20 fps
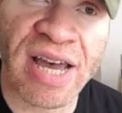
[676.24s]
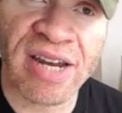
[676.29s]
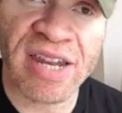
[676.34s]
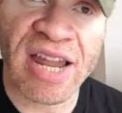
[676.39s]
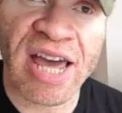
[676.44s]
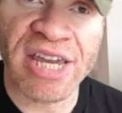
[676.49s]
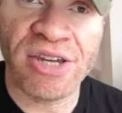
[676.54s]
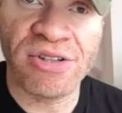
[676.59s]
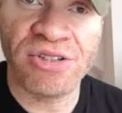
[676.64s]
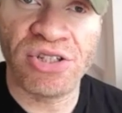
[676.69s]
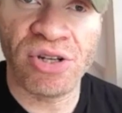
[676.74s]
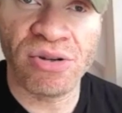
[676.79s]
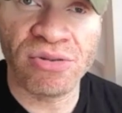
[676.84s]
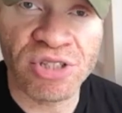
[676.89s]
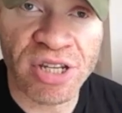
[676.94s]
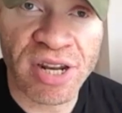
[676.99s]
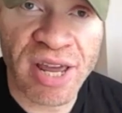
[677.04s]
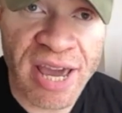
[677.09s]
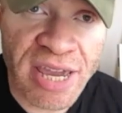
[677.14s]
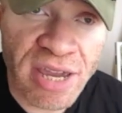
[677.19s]
I'd like you to do
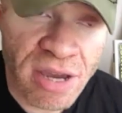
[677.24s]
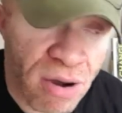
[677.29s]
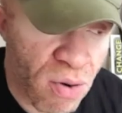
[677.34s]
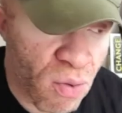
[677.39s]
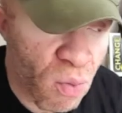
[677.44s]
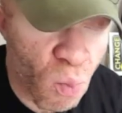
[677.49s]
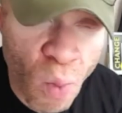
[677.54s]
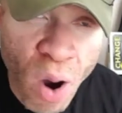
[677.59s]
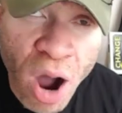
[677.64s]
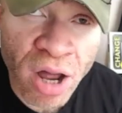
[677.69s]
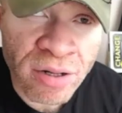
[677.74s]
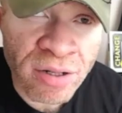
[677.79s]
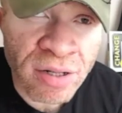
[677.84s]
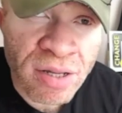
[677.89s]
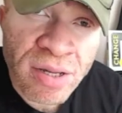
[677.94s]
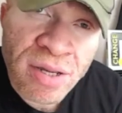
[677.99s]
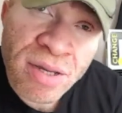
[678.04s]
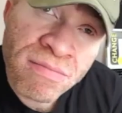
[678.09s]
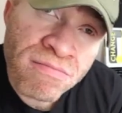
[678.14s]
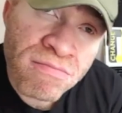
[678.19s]
today. 1,
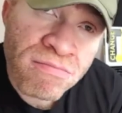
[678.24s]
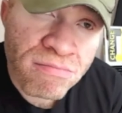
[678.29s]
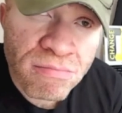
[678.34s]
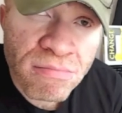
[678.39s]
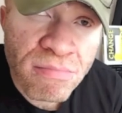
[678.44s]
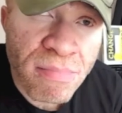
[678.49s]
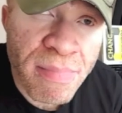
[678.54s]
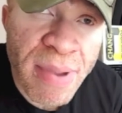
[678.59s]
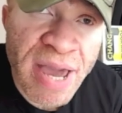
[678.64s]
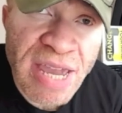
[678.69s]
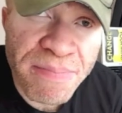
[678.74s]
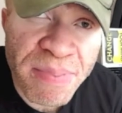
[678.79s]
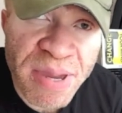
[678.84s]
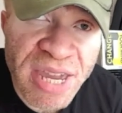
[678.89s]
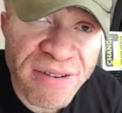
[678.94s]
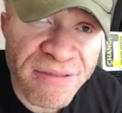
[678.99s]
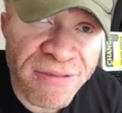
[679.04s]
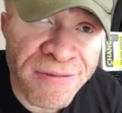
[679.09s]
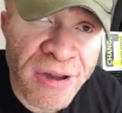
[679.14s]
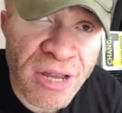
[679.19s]

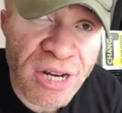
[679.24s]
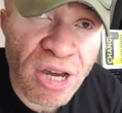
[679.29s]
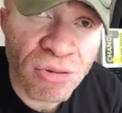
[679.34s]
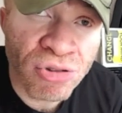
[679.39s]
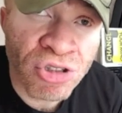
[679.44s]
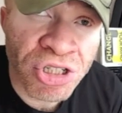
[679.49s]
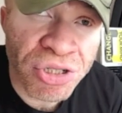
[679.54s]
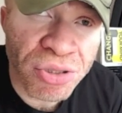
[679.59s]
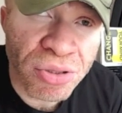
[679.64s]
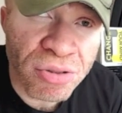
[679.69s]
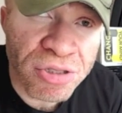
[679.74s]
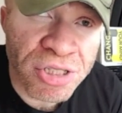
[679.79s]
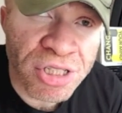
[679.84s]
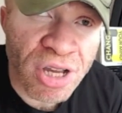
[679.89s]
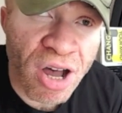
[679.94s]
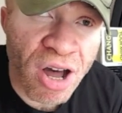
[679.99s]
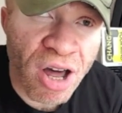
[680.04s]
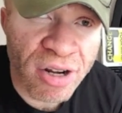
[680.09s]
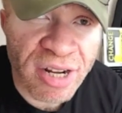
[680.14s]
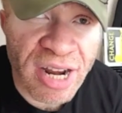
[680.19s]
maybe follow Jules
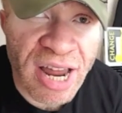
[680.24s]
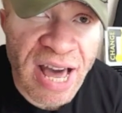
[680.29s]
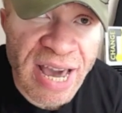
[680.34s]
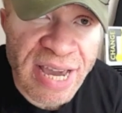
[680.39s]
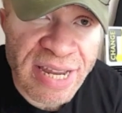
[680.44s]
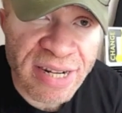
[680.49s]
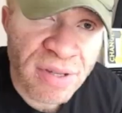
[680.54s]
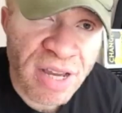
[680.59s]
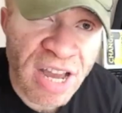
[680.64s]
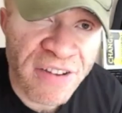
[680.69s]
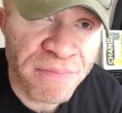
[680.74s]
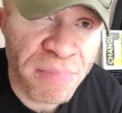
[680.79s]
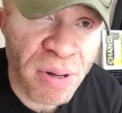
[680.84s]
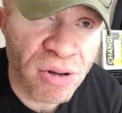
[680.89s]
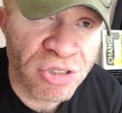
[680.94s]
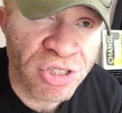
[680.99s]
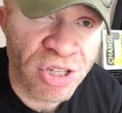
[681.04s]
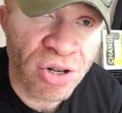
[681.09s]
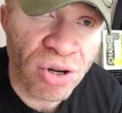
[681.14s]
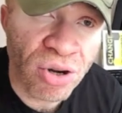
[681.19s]
online. I've
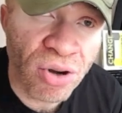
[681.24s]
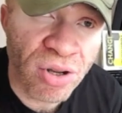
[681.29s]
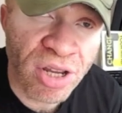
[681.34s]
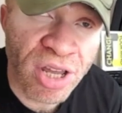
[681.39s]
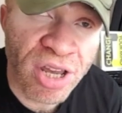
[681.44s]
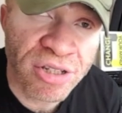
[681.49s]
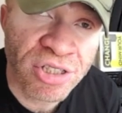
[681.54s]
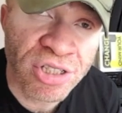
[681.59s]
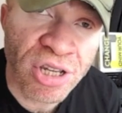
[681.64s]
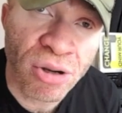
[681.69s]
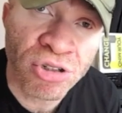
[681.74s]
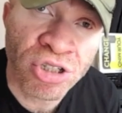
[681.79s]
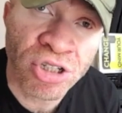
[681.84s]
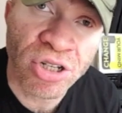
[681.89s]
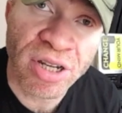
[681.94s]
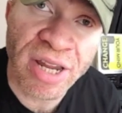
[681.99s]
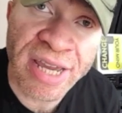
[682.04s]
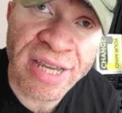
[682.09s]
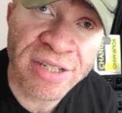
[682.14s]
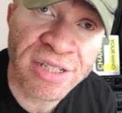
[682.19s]
posted all her
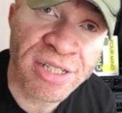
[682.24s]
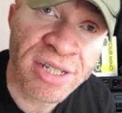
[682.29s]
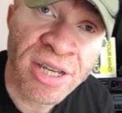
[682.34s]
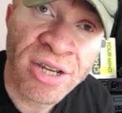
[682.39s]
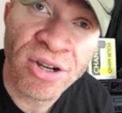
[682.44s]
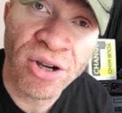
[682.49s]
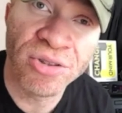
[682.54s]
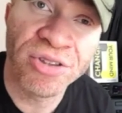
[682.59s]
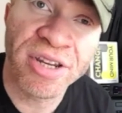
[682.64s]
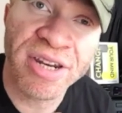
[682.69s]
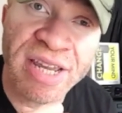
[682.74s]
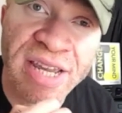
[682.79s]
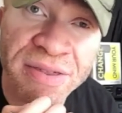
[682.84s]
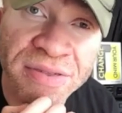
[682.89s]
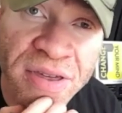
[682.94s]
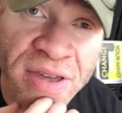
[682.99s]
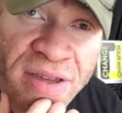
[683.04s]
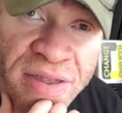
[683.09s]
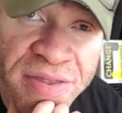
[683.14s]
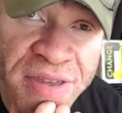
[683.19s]
social links
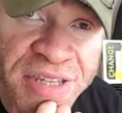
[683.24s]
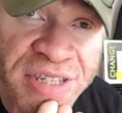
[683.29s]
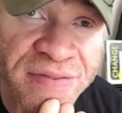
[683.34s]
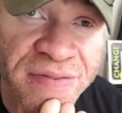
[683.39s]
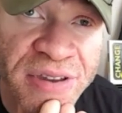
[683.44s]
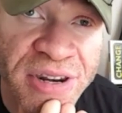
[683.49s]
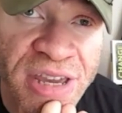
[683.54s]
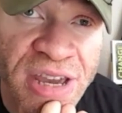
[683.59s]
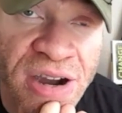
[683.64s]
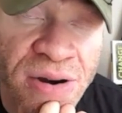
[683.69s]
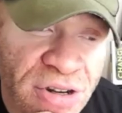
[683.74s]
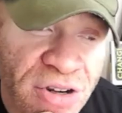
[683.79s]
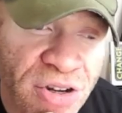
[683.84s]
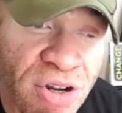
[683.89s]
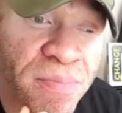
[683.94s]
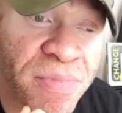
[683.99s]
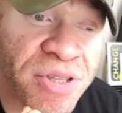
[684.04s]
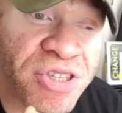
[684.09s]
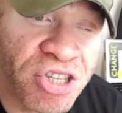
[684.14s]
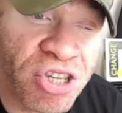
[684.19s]
underneath this video.
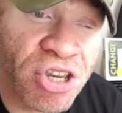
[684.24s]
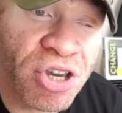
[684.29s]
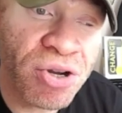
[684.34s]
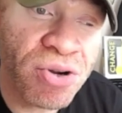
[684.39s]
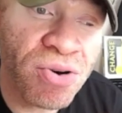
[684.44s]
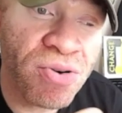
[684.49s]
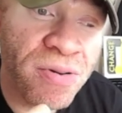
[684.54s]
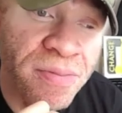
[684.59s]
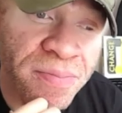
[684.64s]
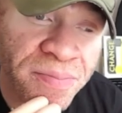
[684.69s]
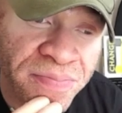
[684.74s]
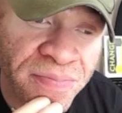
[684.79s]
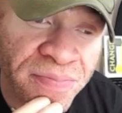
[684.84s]
Number 2,